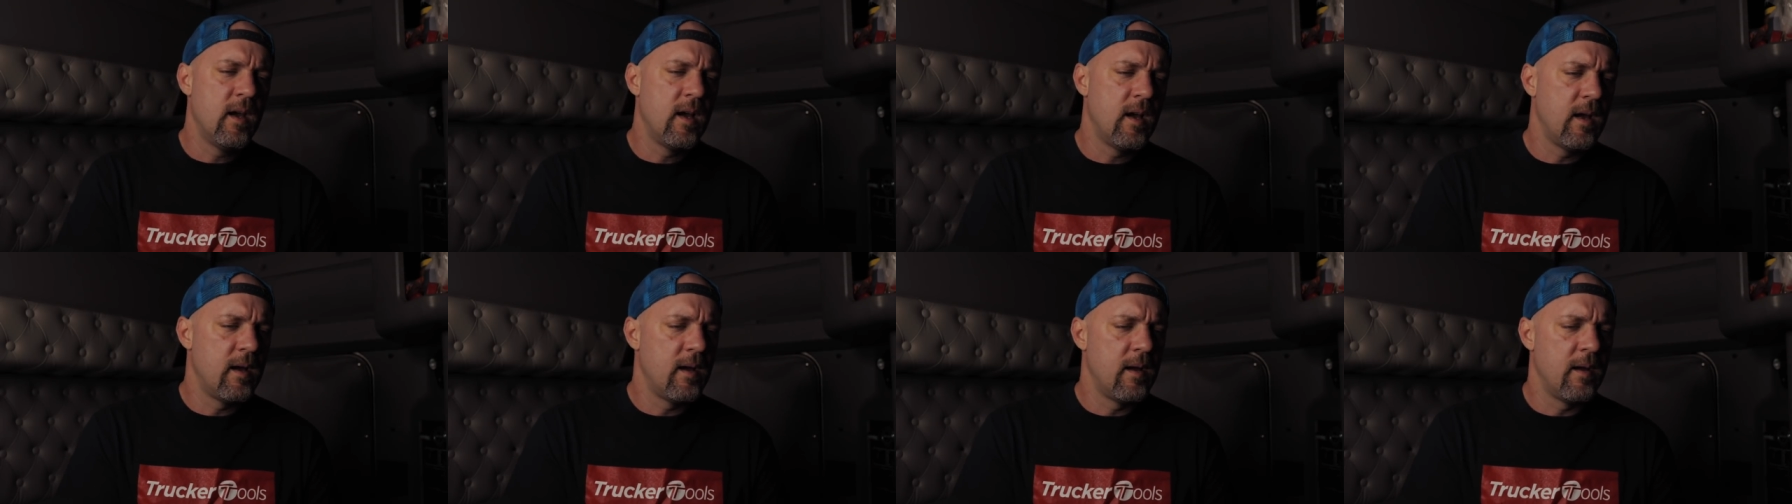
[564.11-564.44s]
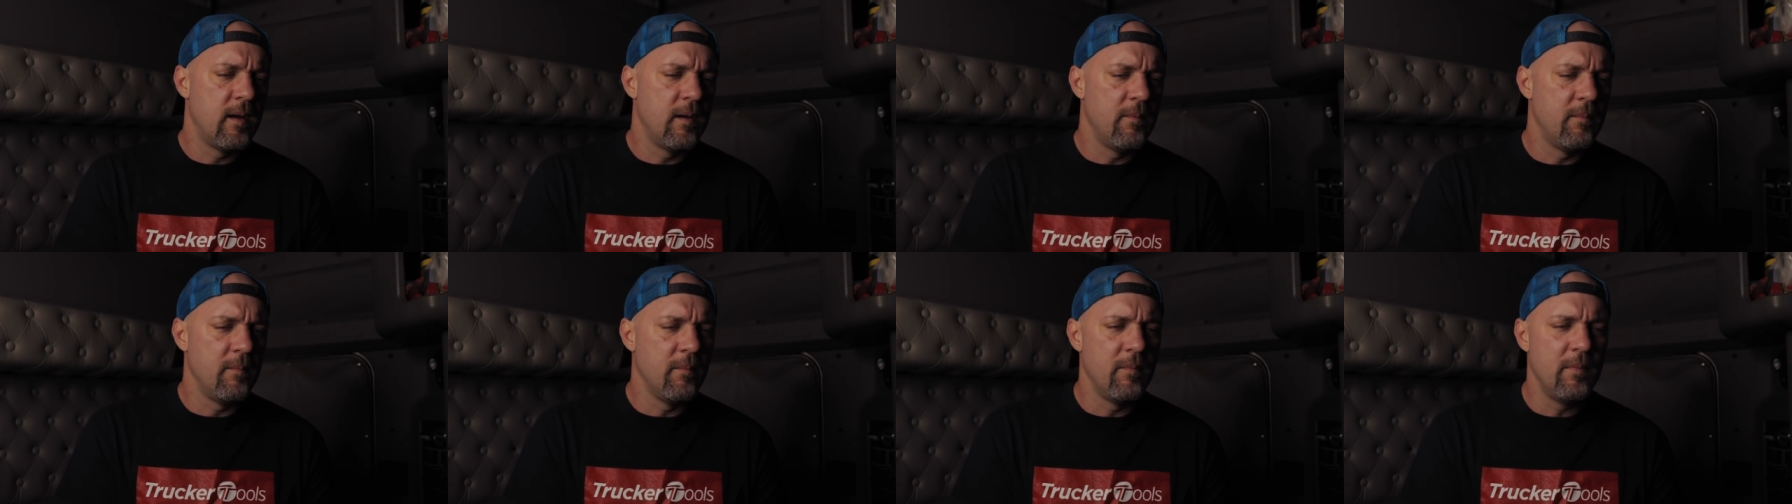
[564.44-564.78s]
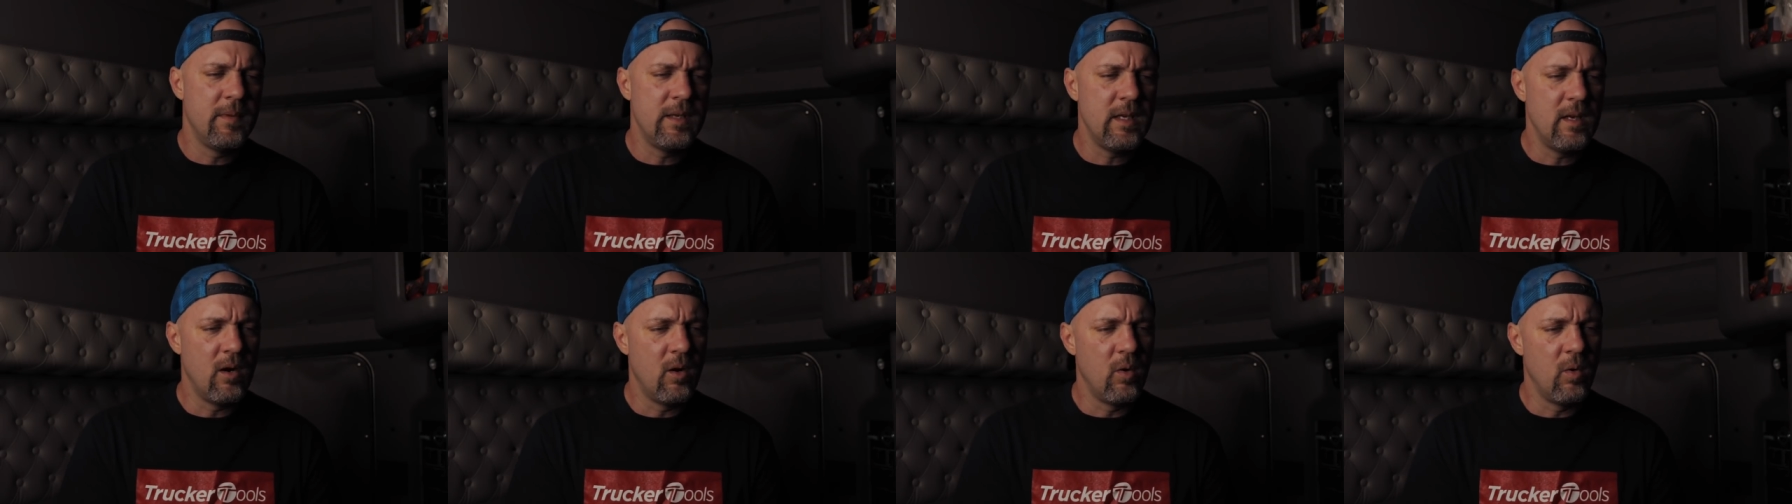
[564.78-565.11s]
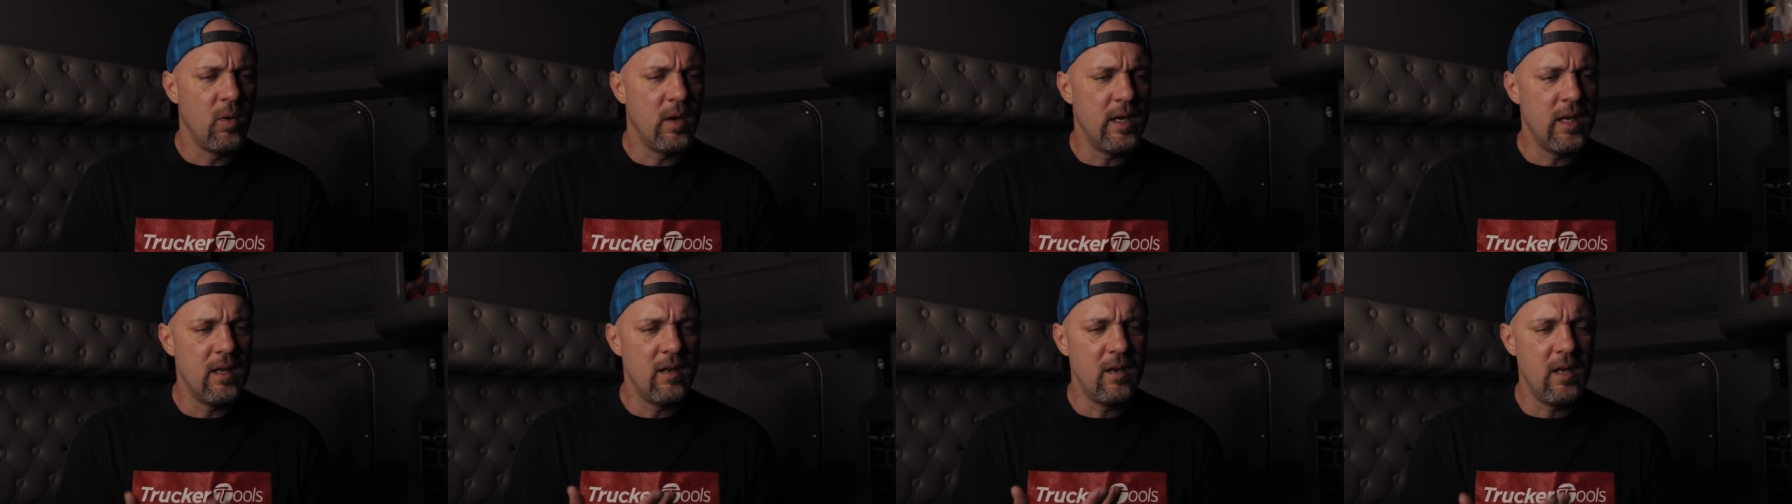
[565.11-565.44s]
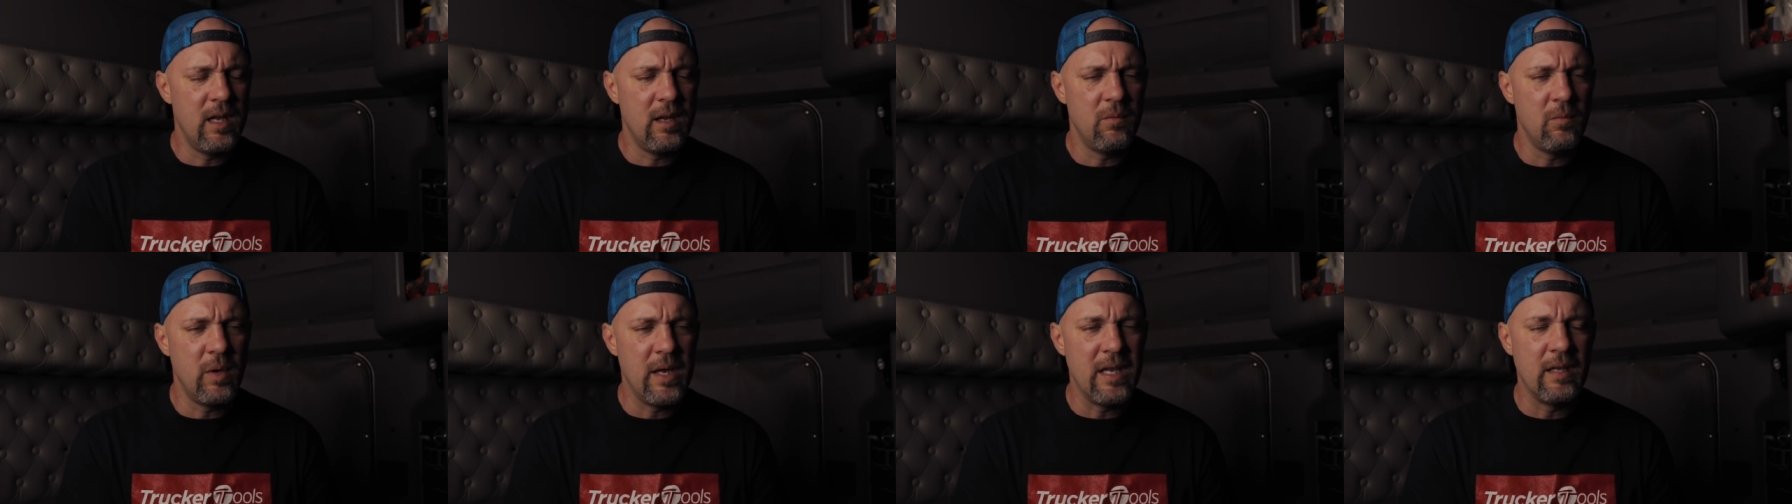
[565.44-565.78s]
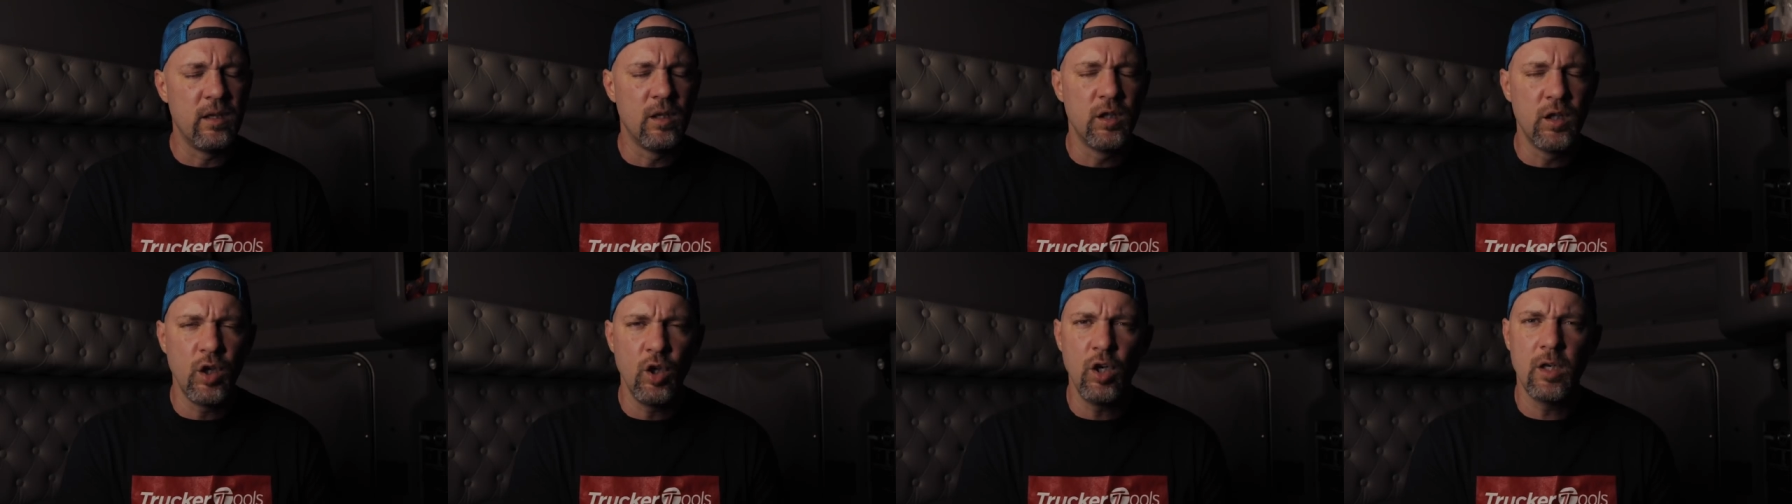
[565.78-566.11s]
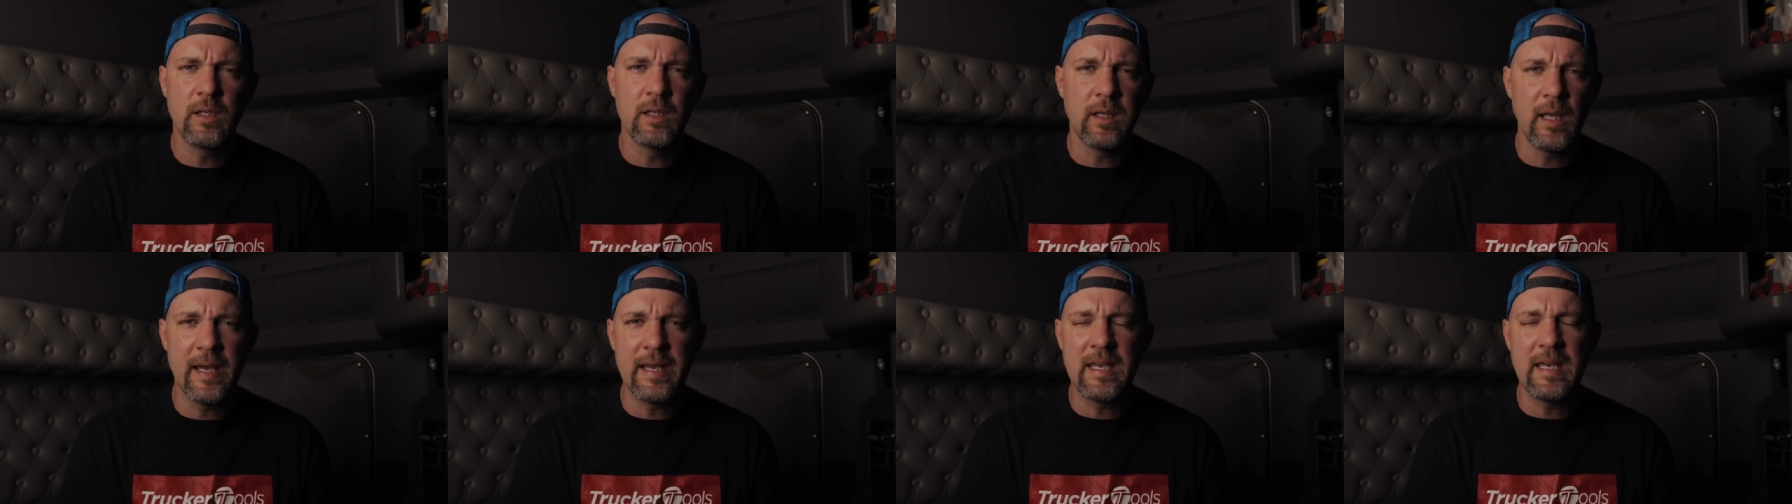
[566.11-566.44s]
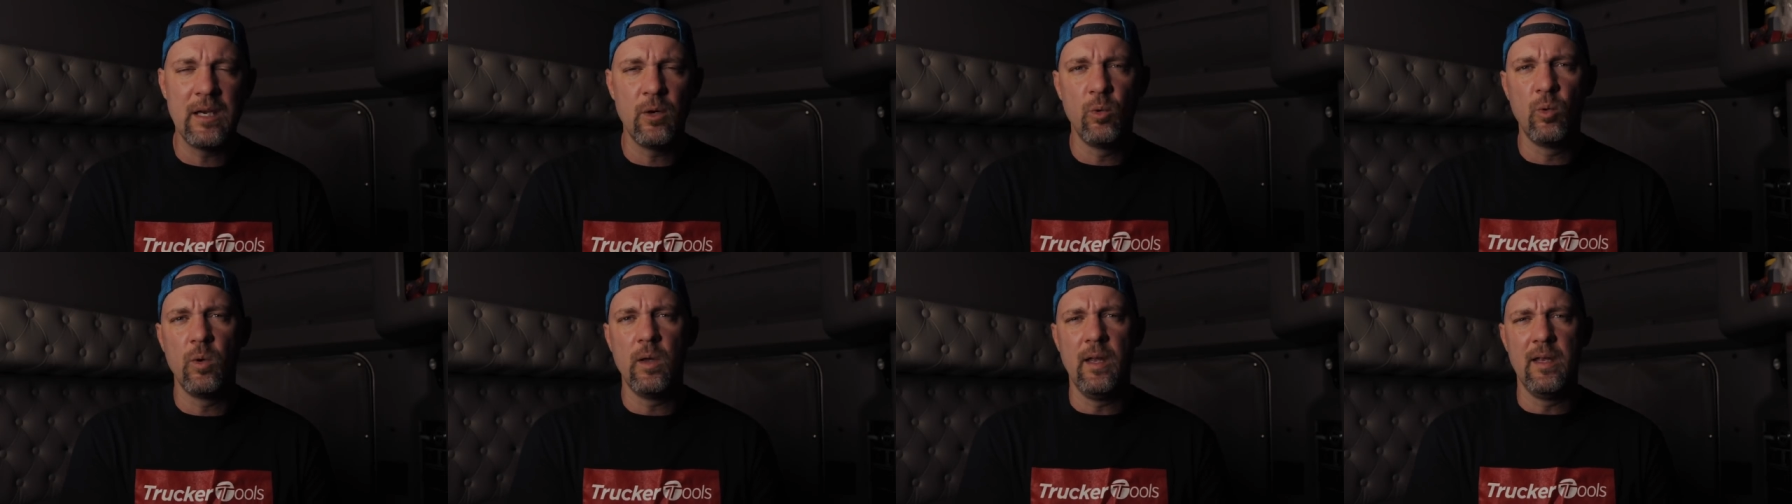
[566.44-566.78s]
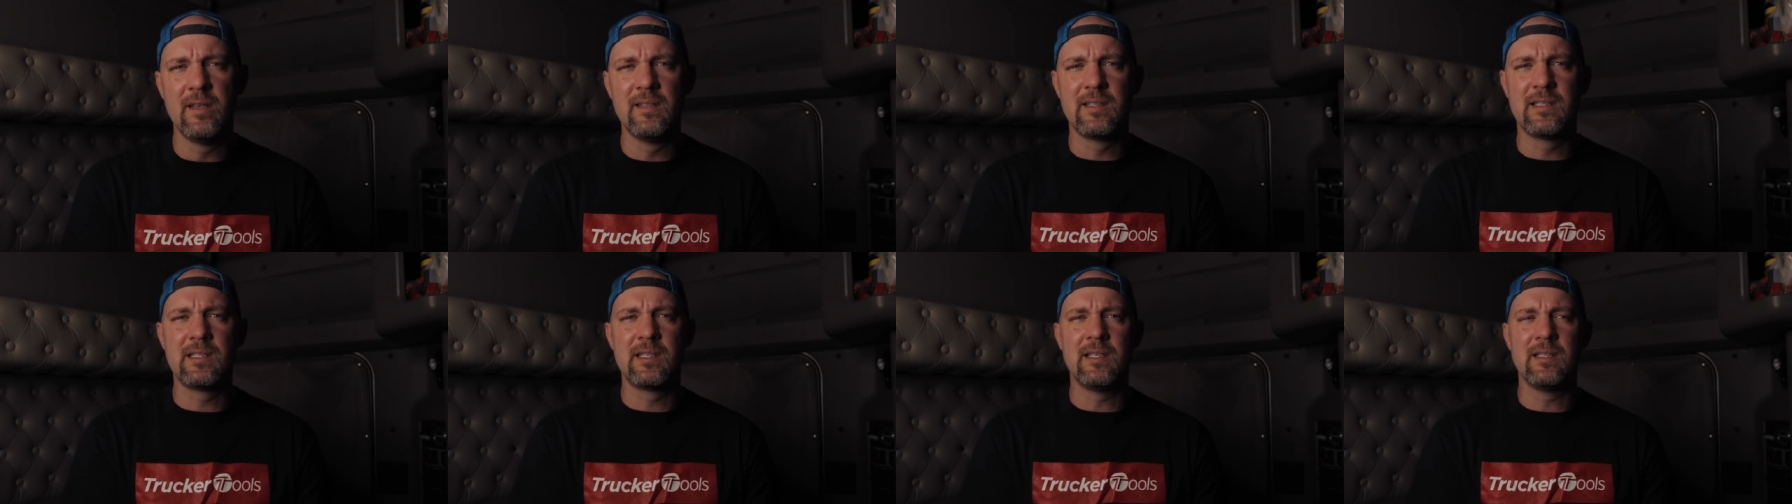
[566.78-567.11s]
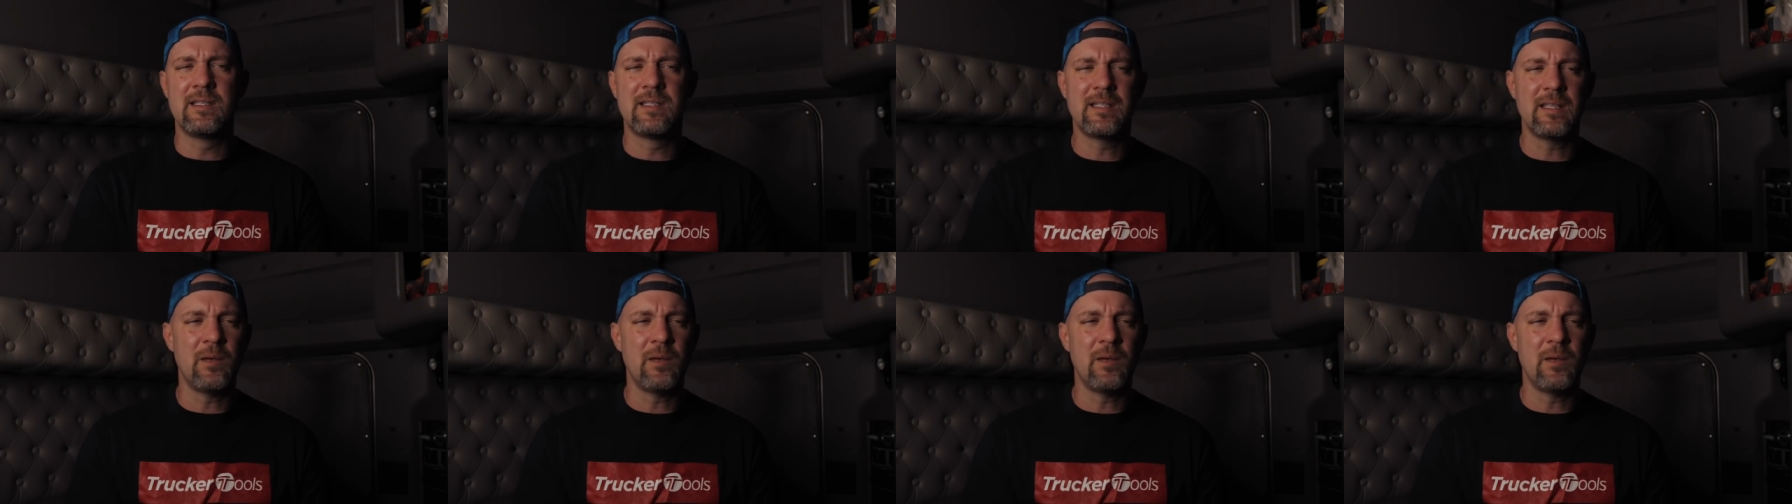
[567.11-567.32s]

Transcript: Um, you know, it, it, it looked like it was